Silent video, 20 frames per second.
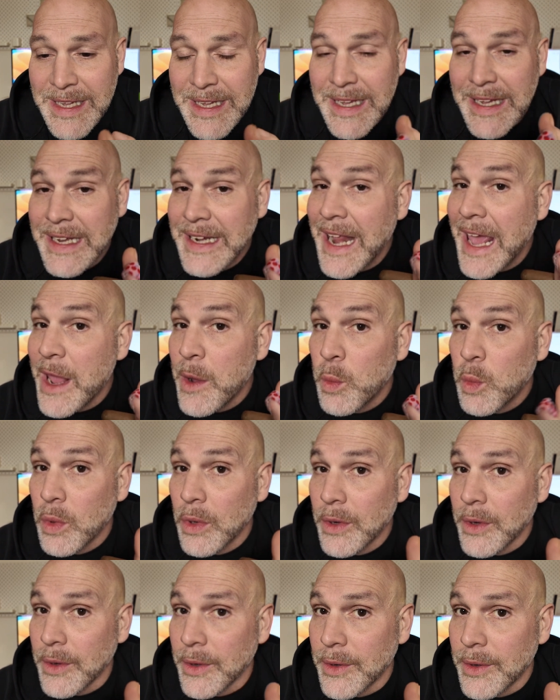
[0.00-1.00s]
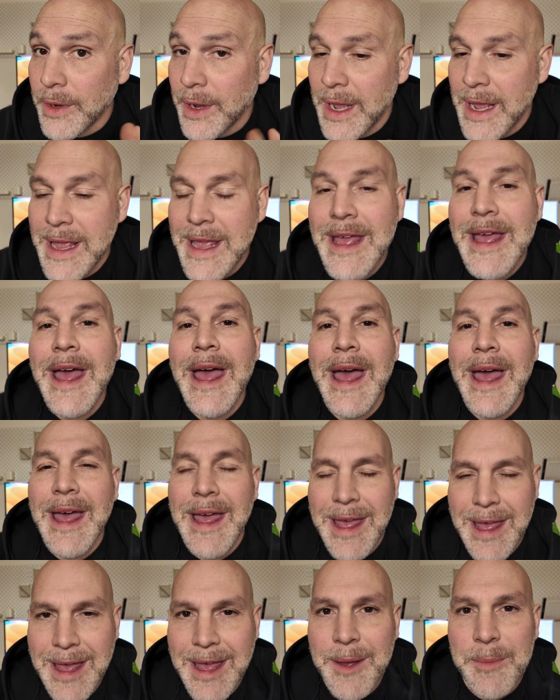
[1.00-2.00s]
In a word,
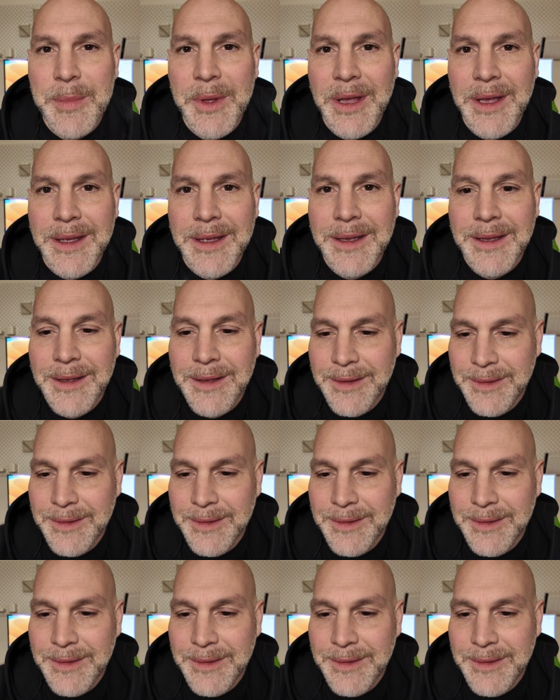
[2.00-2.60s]
epic.